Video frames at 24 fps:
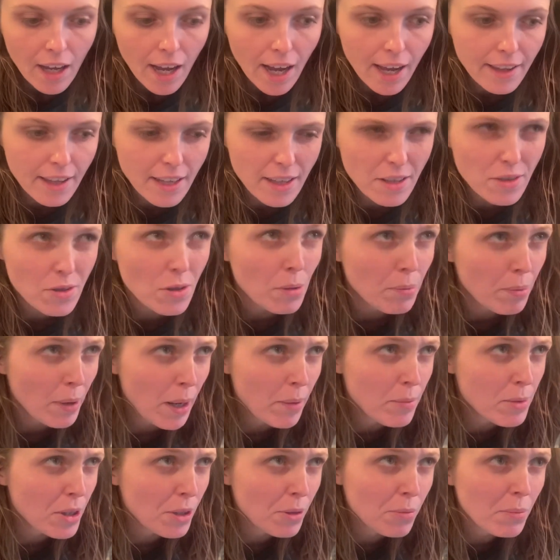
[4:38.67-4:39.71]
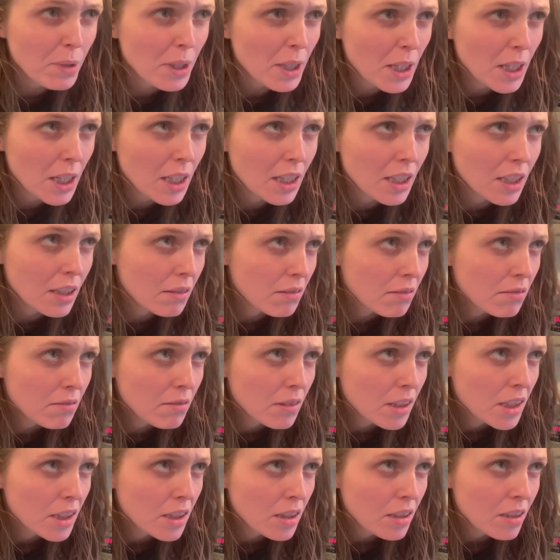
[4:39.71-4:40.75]
I think this whole prep took me
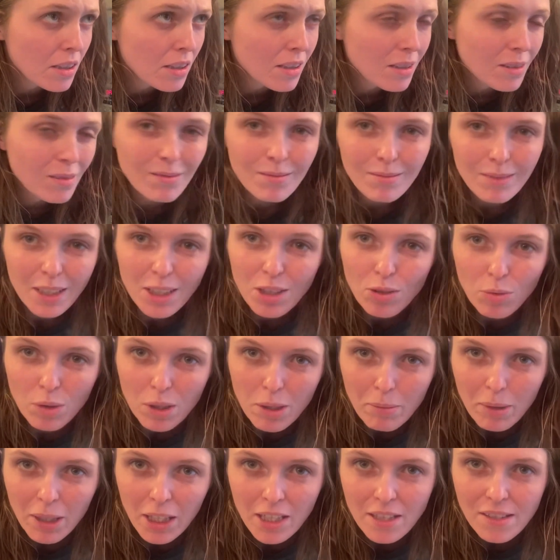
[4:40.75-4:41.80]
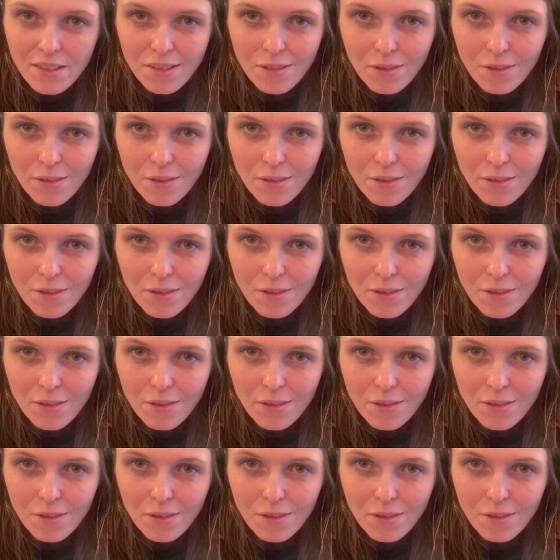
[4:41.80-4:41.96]
like 20 minutes,